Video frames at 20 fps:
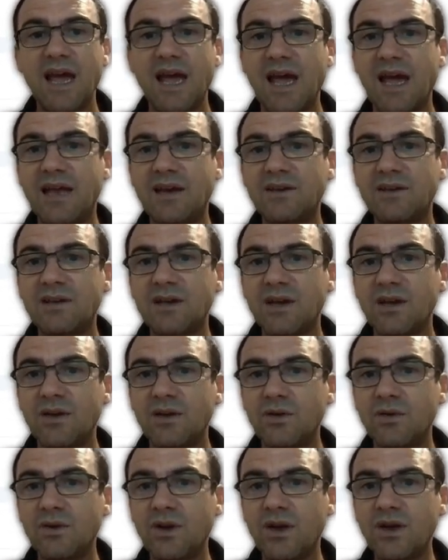and
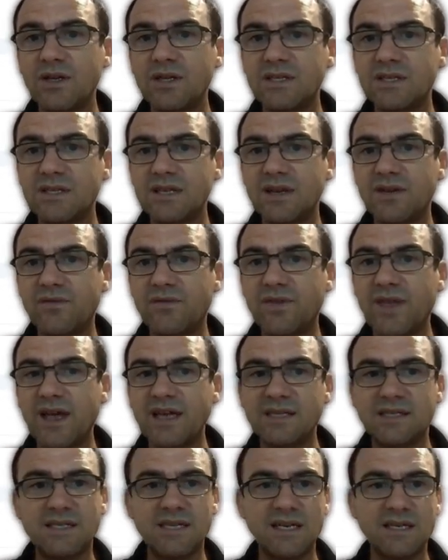you'll notice if
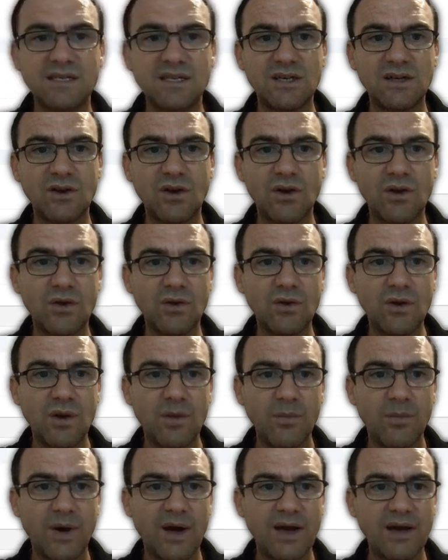that's set to no,
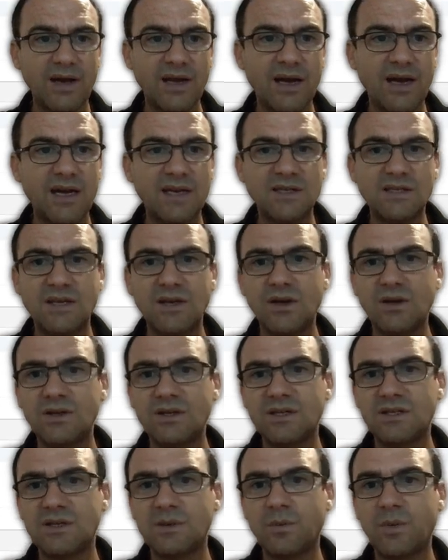partner RTO
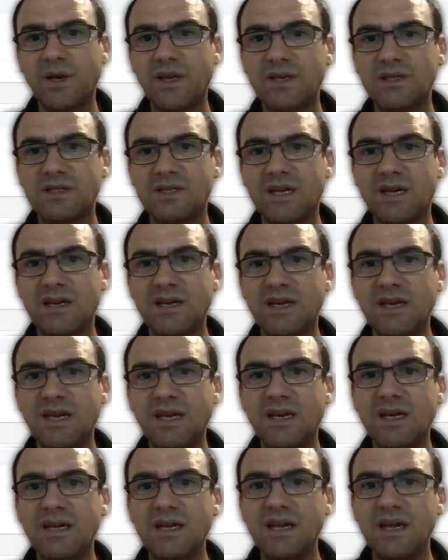disappears down
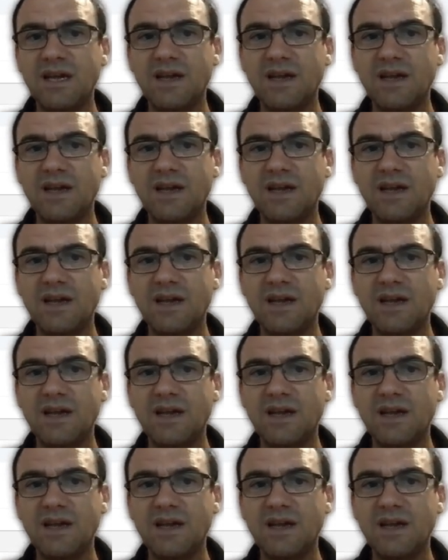here.